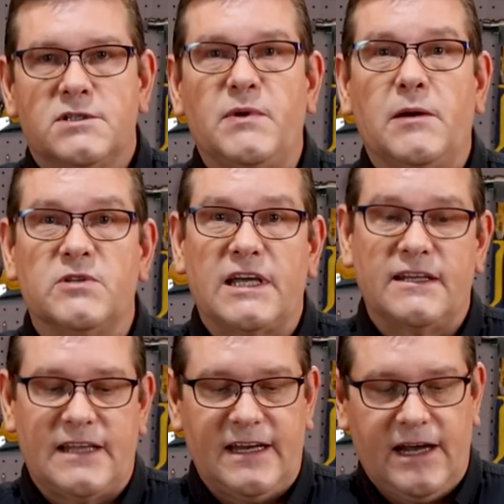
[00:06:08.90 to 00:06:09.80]
to be able to
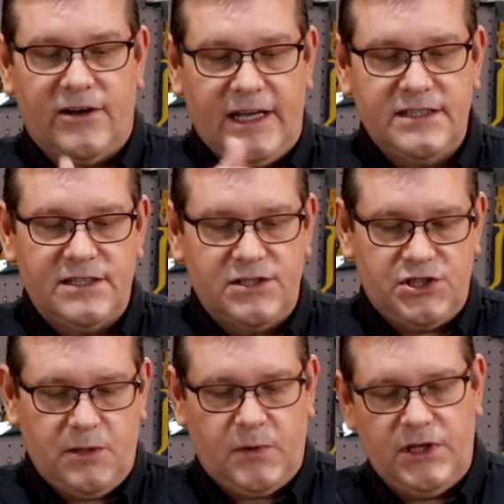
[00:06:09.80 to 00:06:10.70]
get that air into the
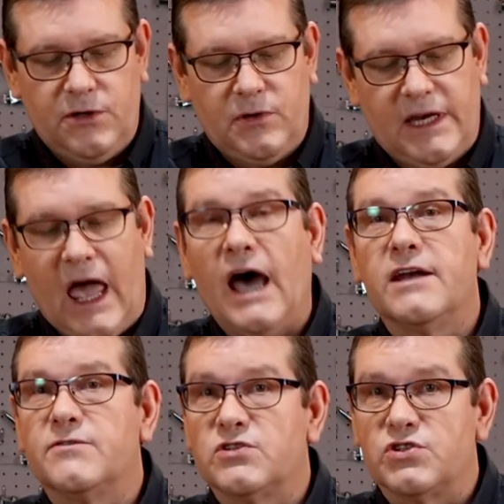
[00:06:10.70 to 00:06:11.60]
GPU and
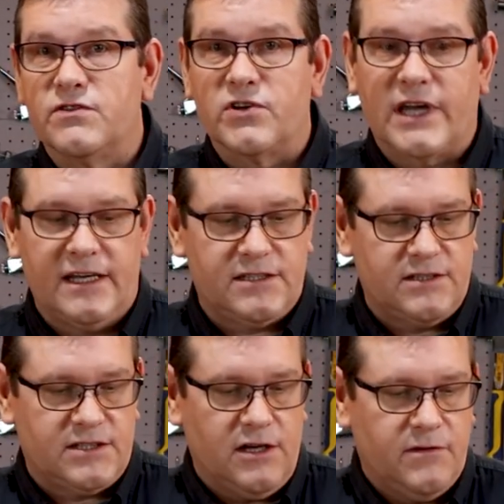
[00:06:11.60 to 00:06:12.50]
out of the server case
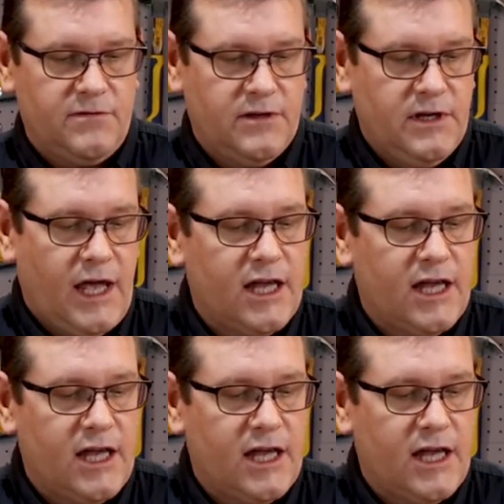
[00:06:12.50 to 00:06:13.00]
itself,